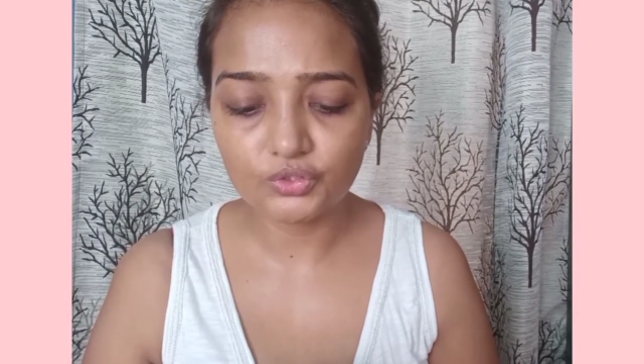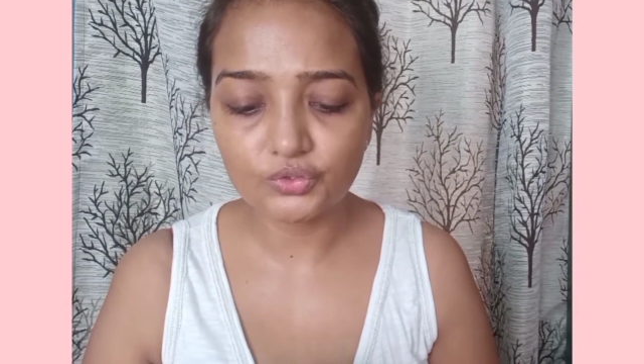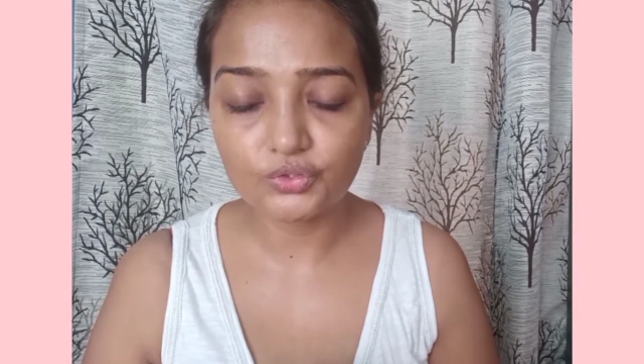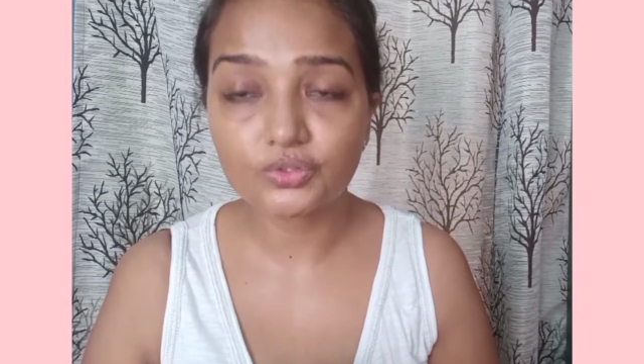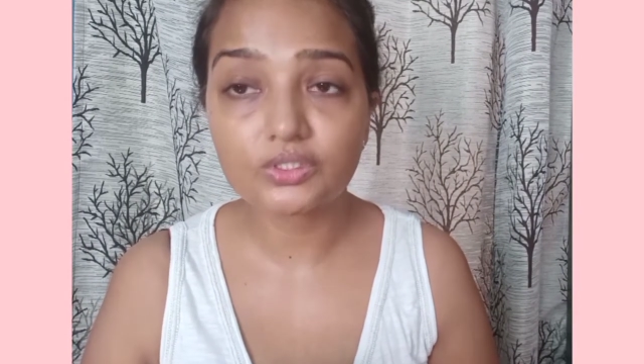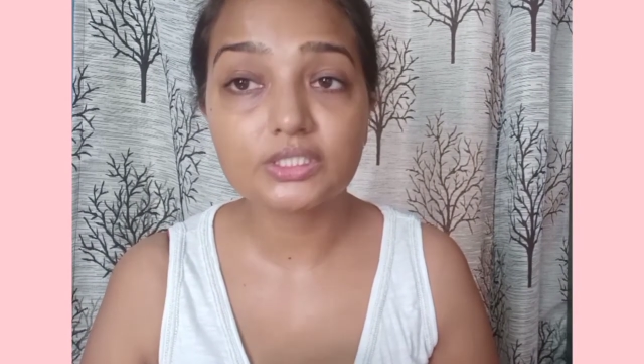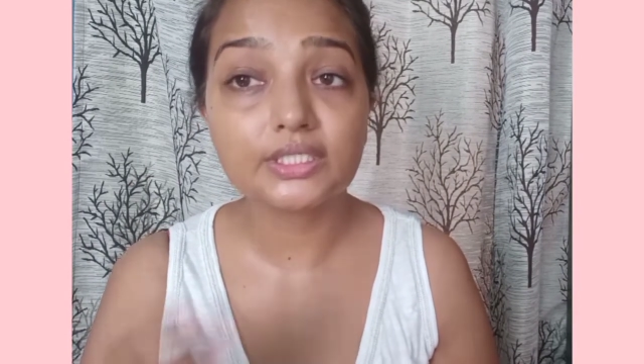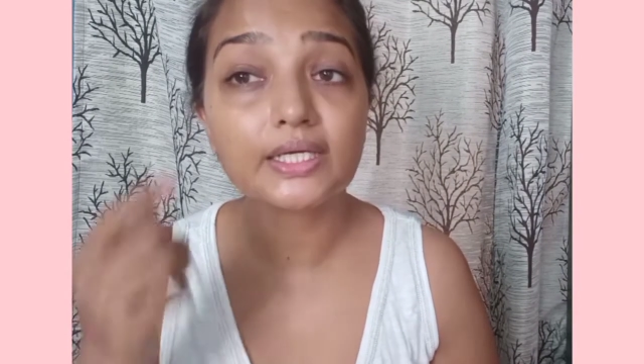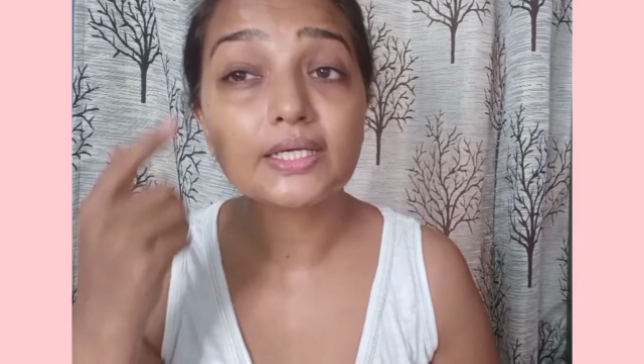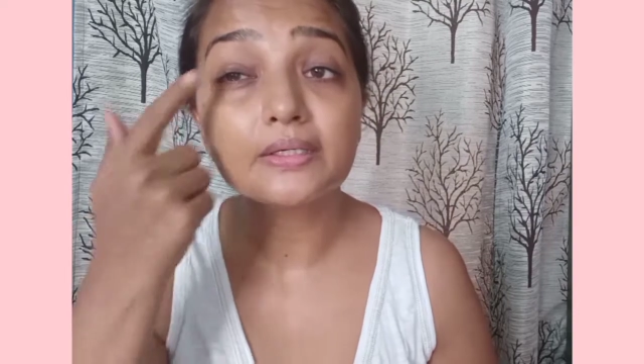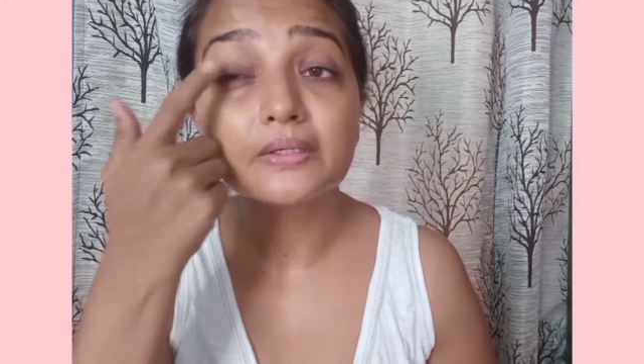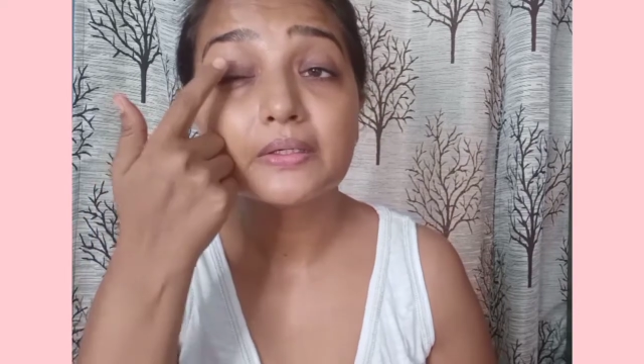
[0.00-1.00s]
you should
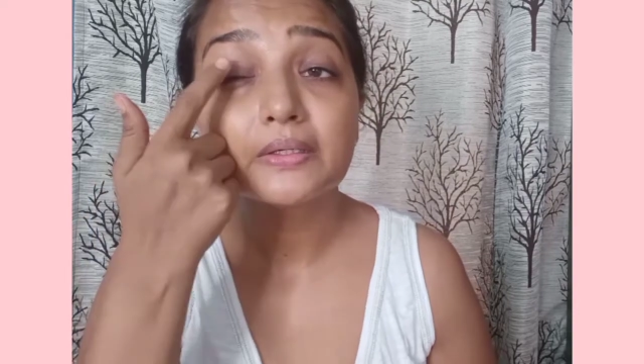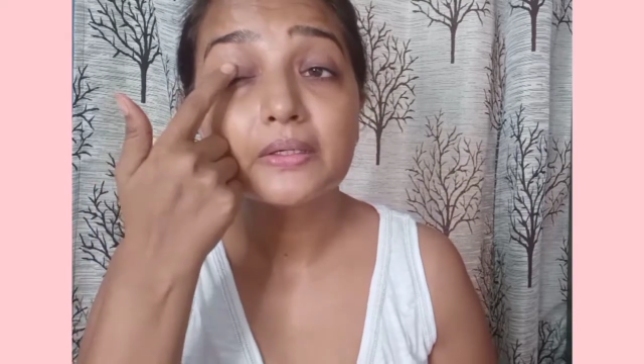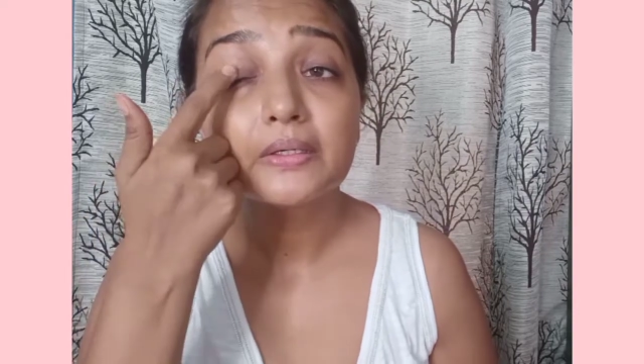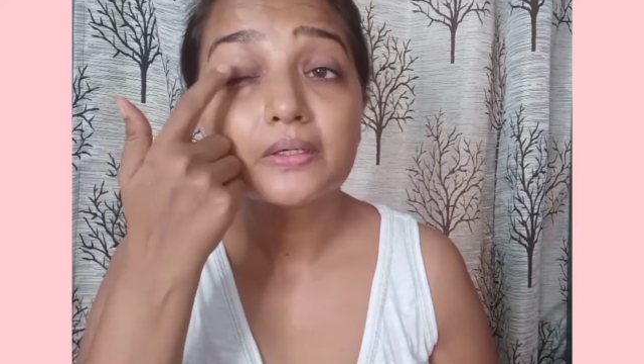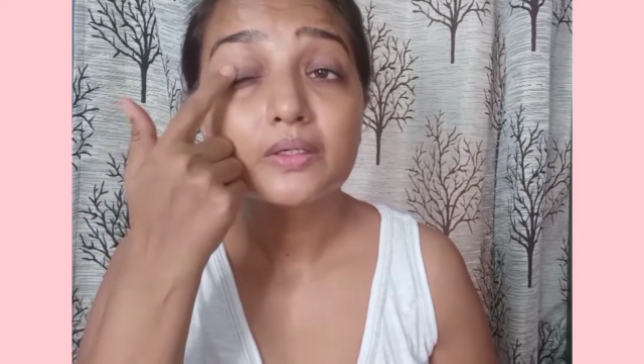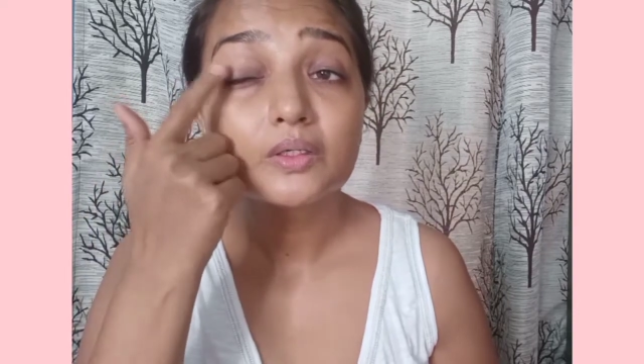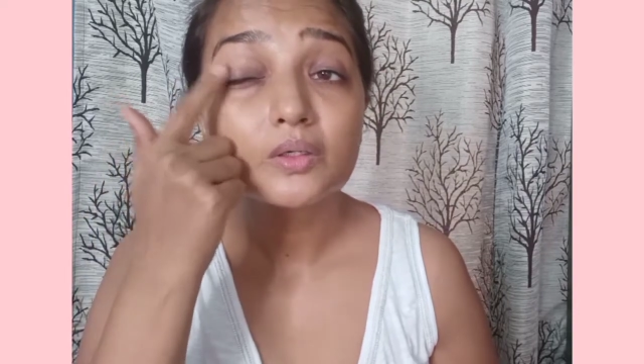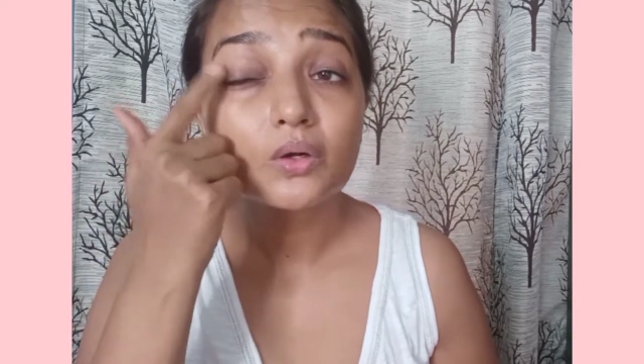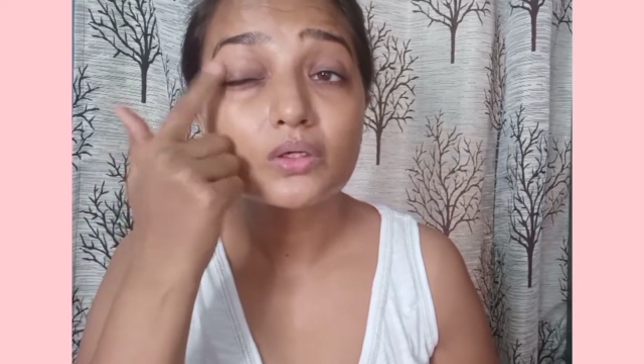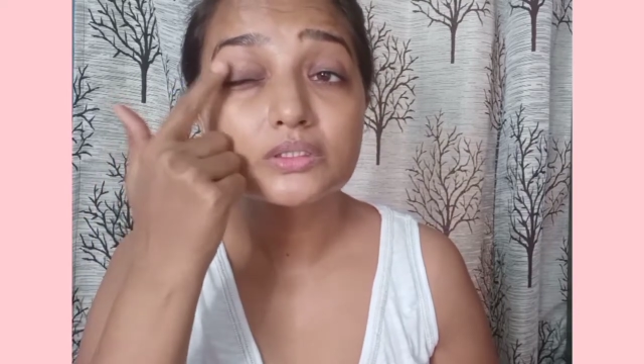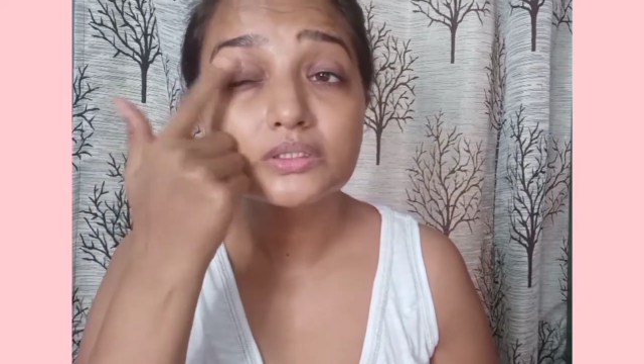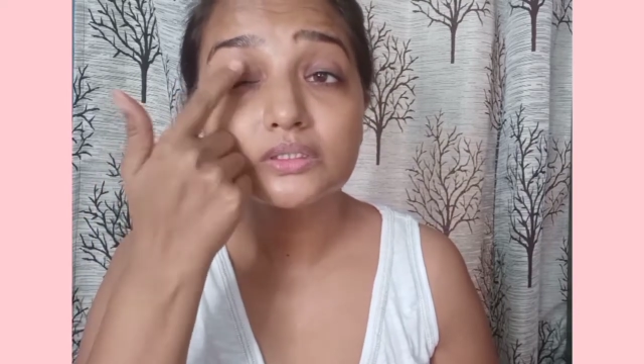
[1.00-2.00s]
take,
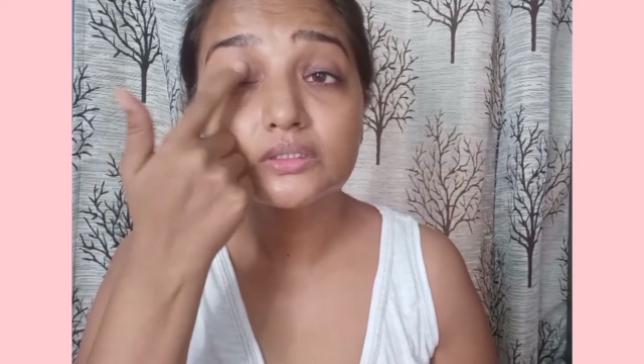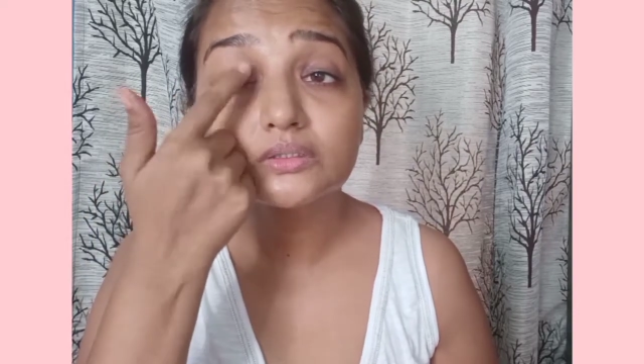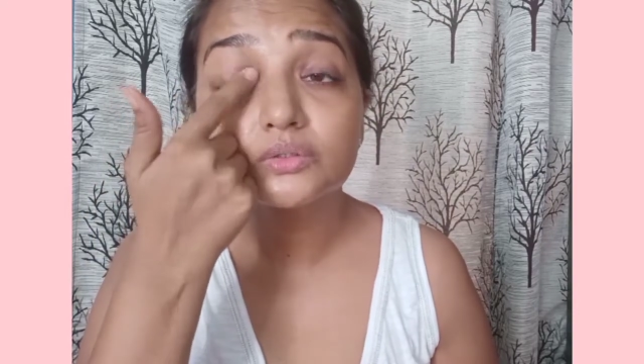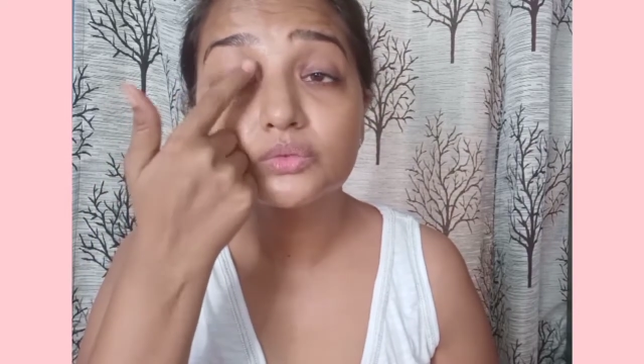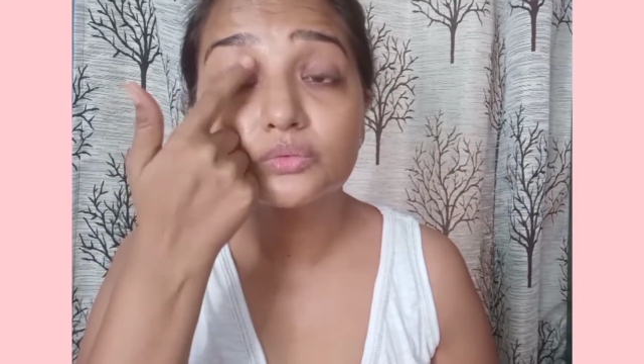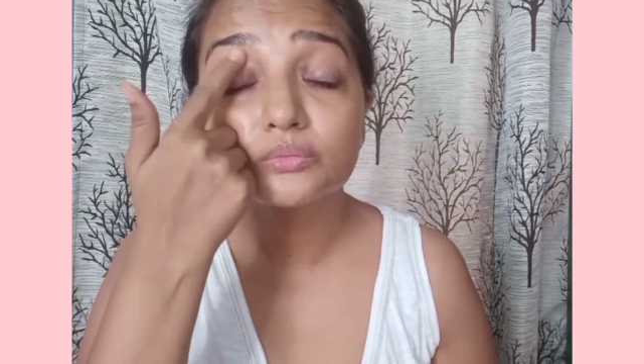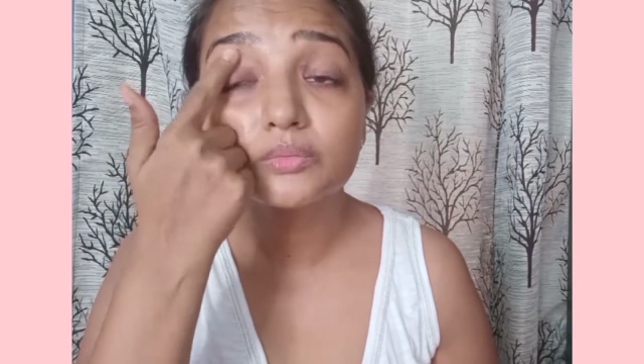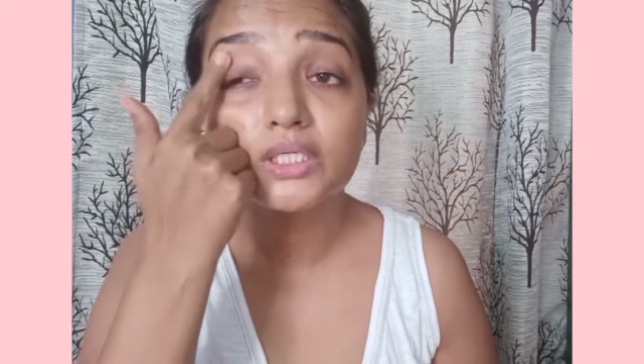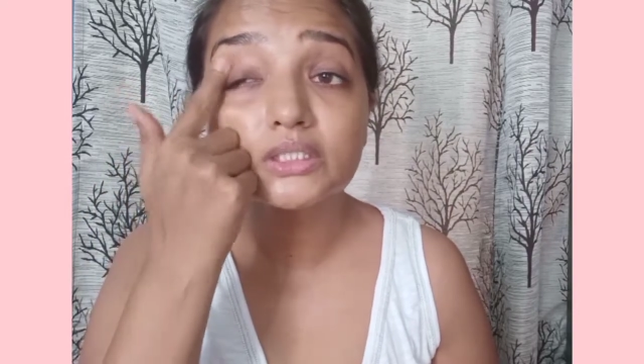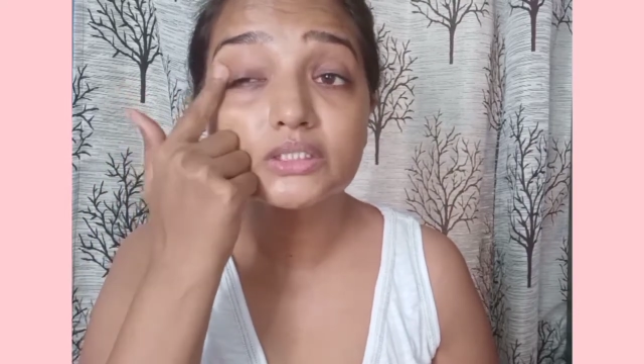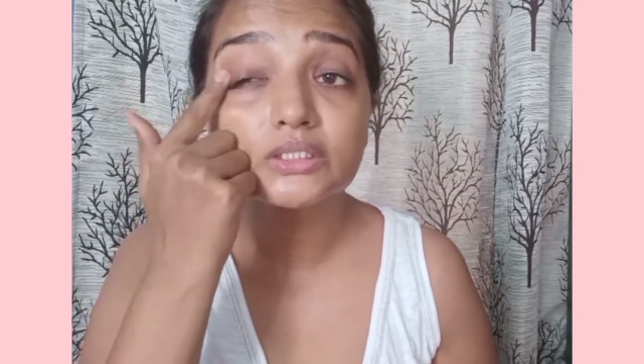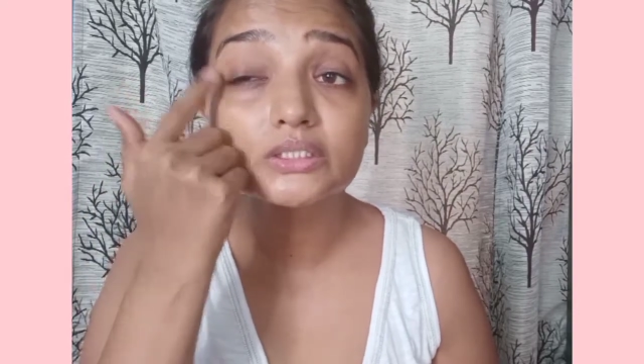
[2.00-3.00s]
not too
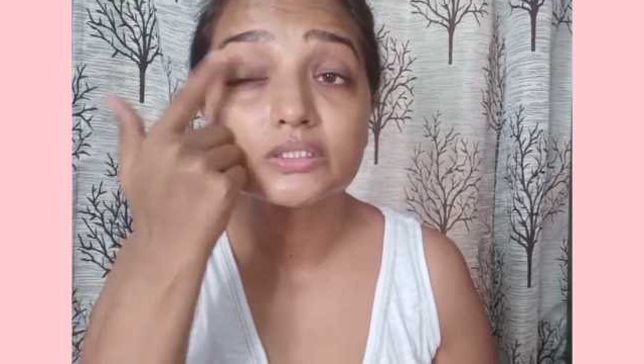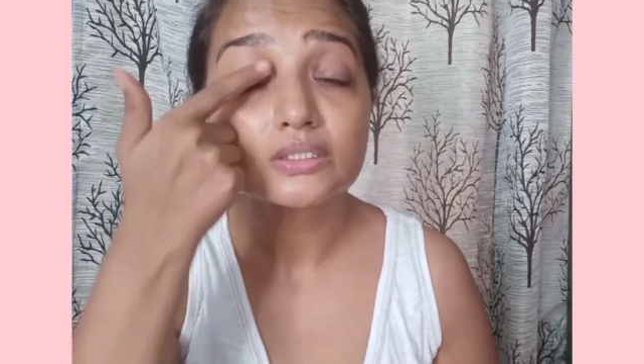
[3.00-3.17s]
much.